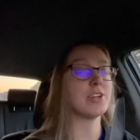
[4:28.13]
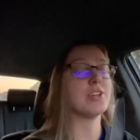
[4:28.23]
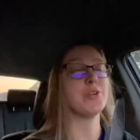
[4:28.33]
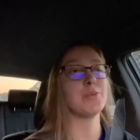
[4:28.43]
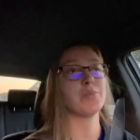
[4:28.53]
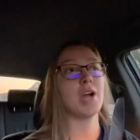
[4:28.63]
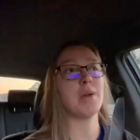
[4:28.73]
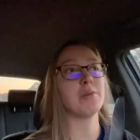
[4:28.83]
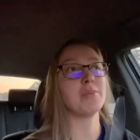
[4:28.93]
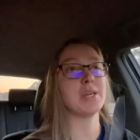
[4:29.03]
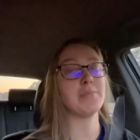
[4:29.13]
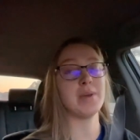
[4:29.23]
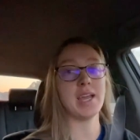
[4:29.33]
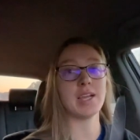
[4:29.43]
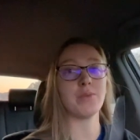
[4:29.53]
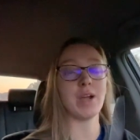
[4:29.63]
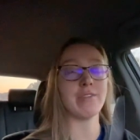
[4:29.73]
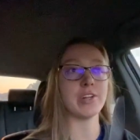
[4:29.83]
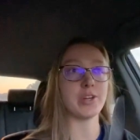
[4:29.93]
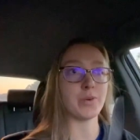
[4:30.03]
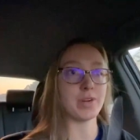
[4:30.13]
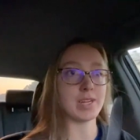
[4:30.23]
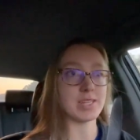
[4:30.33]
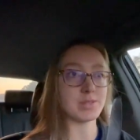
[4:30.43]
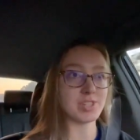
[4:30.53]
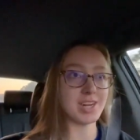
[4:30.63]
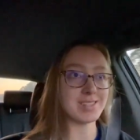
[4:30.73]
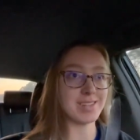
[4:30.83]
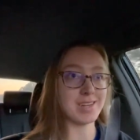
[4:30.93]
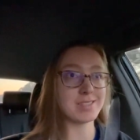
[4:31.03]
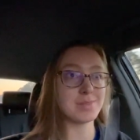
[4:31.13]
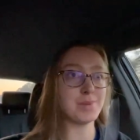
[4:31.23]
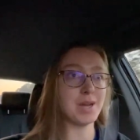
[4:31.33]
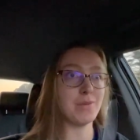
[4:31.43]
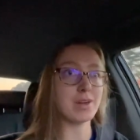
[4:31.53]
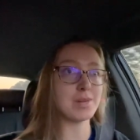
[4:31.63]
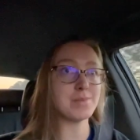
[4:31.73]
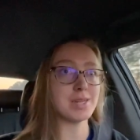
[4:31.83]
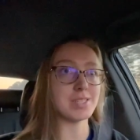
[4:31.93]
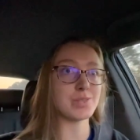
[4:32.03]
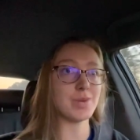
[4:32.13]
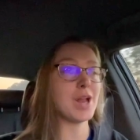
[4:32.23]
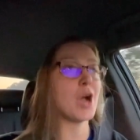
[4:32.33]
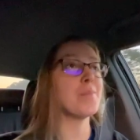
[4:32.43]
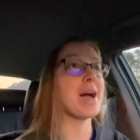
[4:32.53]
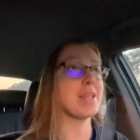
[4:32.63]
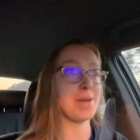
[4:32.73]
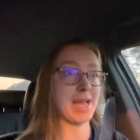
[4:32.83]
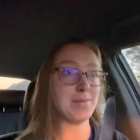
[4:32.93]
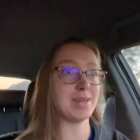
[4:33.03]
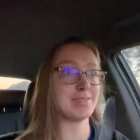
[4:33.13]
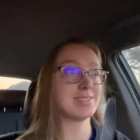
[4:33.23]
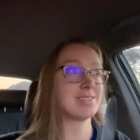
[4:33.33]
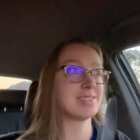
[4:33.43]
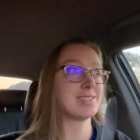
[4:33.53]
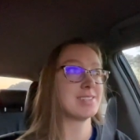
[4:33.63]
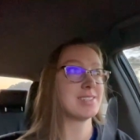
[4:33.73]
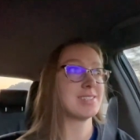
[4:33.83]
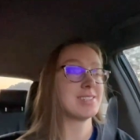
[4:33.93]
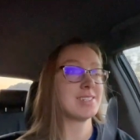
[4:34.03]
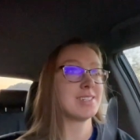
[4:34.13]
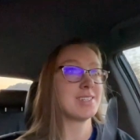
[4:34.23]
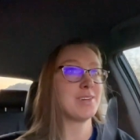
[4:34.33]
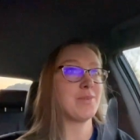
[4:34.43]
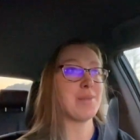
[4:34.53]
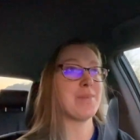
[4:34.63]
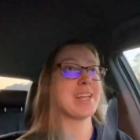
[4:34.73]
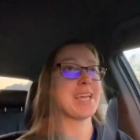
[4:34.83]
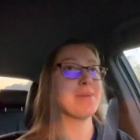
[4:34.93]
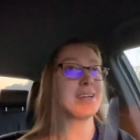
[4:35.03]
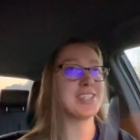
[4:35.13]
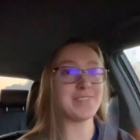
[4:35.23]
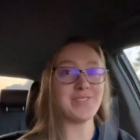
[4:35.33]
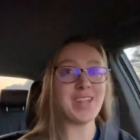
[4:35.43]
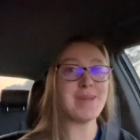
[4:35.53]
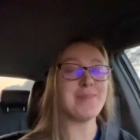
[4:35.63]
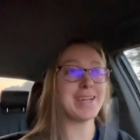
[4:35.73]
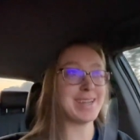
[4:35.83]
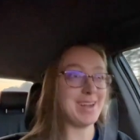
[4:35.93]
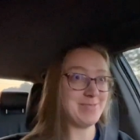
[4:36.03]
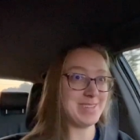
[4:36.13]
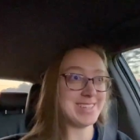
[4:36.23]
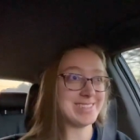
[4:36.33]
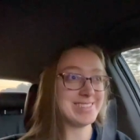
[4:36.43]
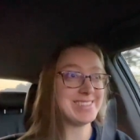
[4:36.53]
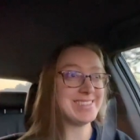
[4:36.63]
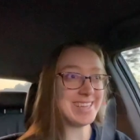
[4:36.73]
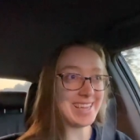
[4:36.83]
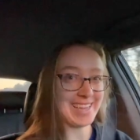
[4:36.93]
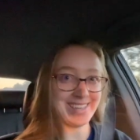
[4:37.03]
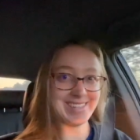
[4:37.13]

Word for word: you would probably pick wherever your work is, which kind of sucks. But welcome to Sweet Home Alabama, where I'm gonna get my Chick-fil-A and my coffee. Yeah.